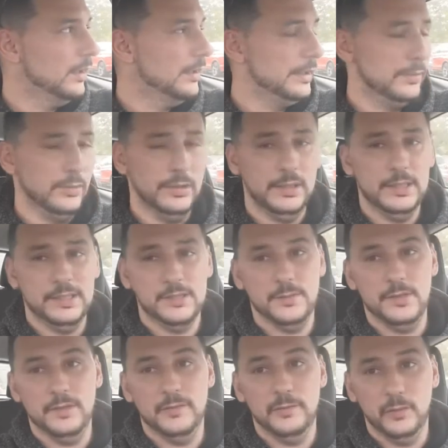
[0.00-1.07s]
He really needs to
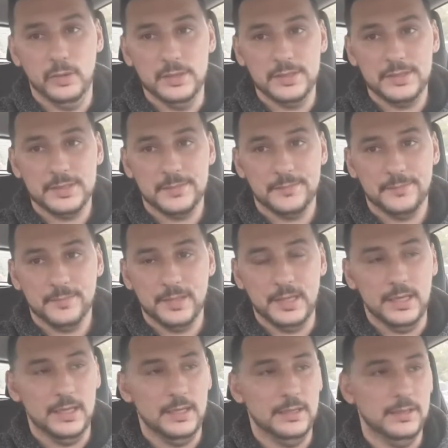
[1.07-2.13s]
be a voice.
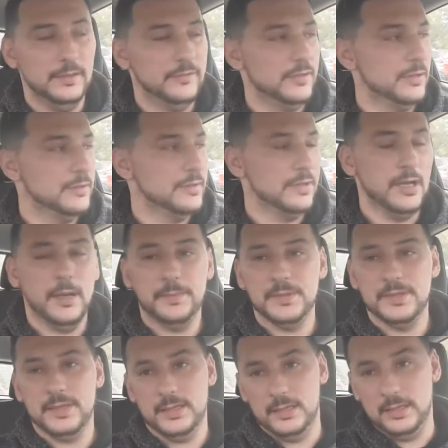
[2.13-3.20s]
And if there's
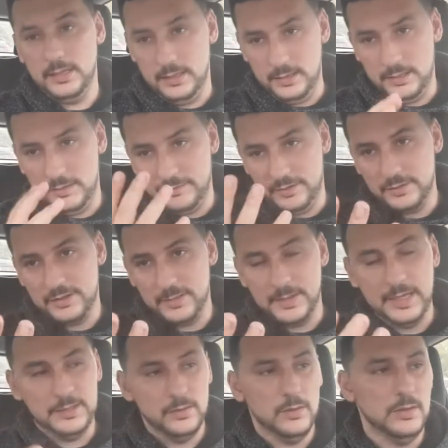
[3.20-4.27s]
if there's a
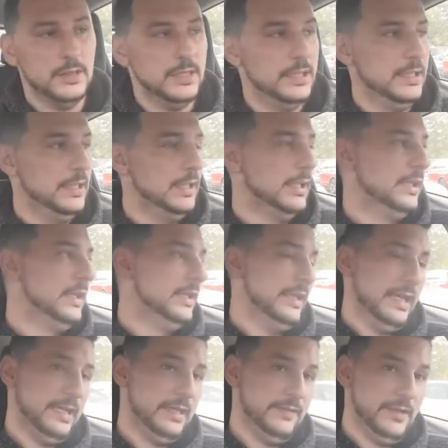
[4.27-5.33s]
minority,
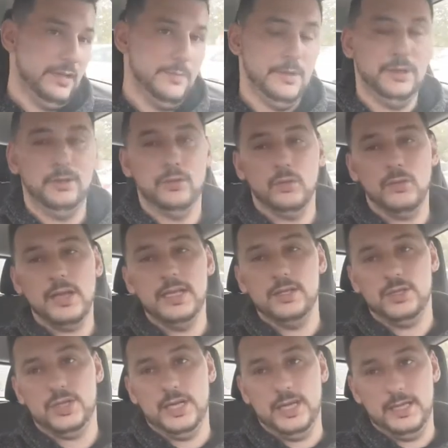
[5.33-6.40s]
that gives him a
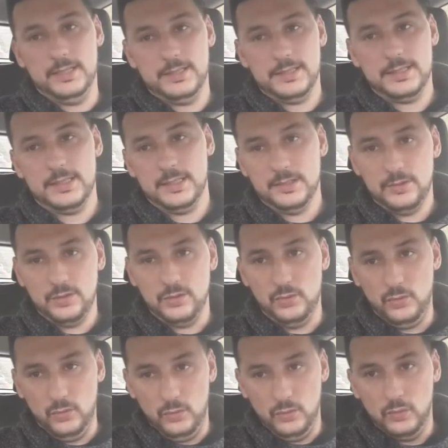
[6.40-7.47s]
great chance
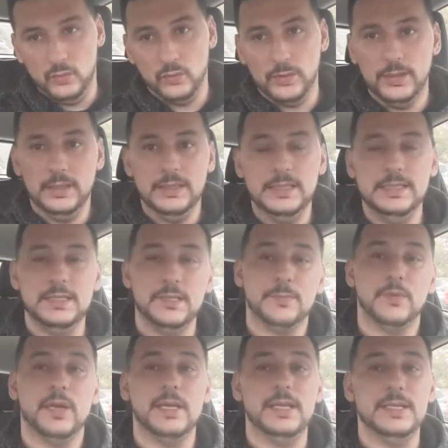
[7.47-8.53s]
to really
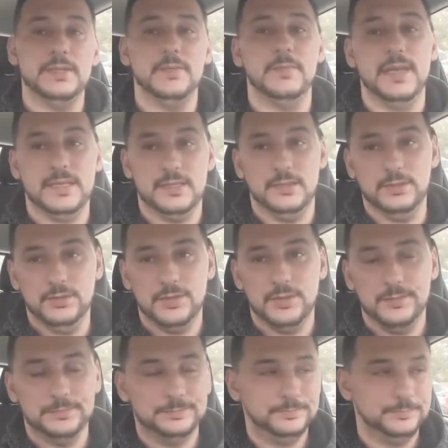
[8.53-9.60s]
spread his message.